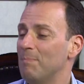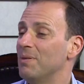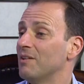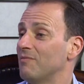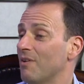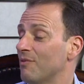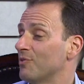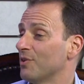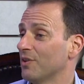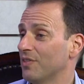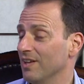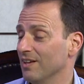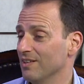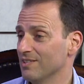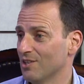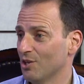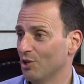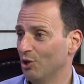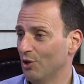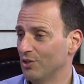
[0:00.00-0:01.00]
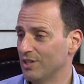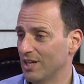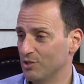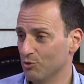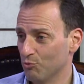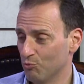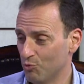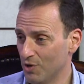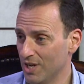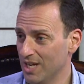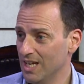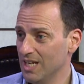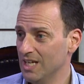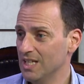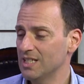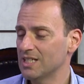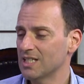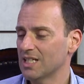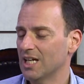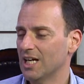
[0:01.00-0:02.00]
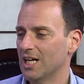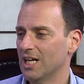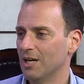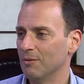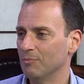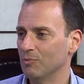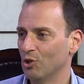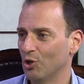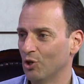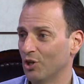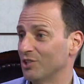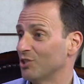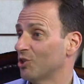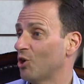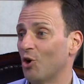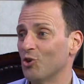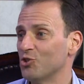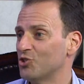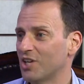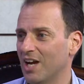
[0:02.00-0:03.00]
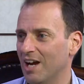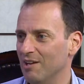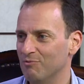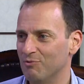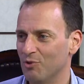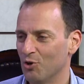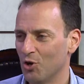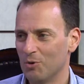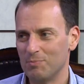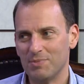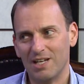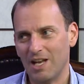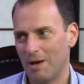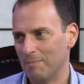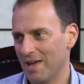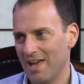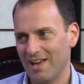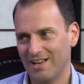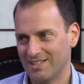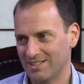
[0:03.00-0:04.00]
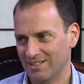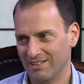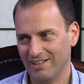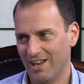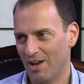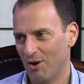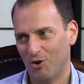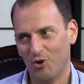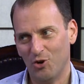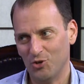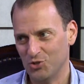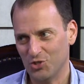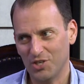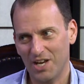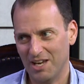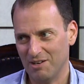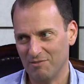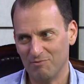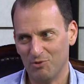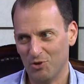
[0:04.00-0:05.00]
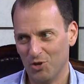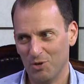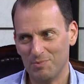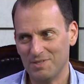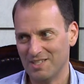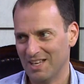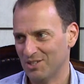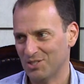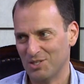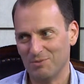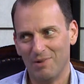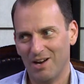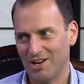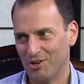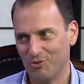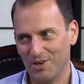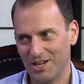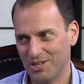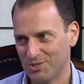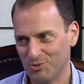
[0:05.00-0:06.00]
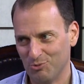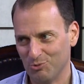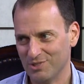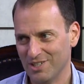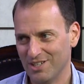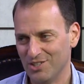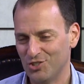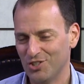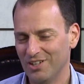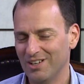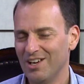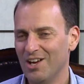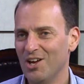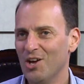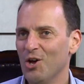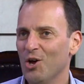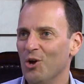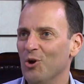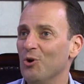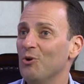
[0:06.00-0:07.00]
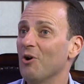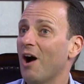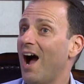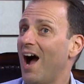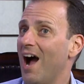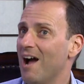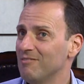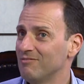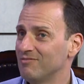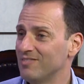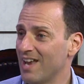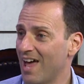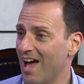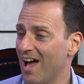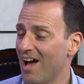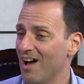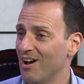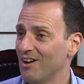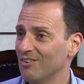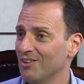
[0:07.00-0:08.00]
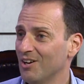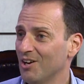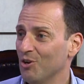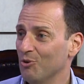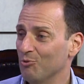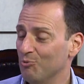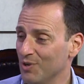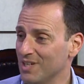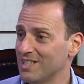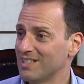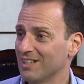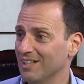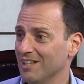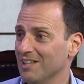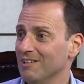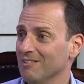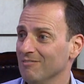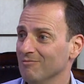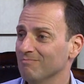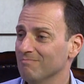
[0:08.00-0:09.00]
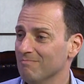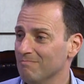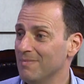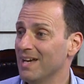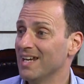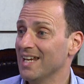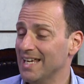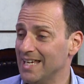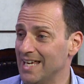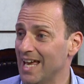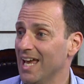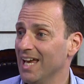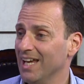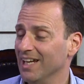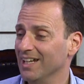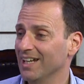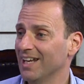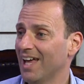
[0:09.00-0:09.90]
A bit of everything. So you learn how to read, you learn how to conjugate verbs, and I'm excellent now at conjugating verbs, thanks to my Greek school teacher, who I've now recently met again.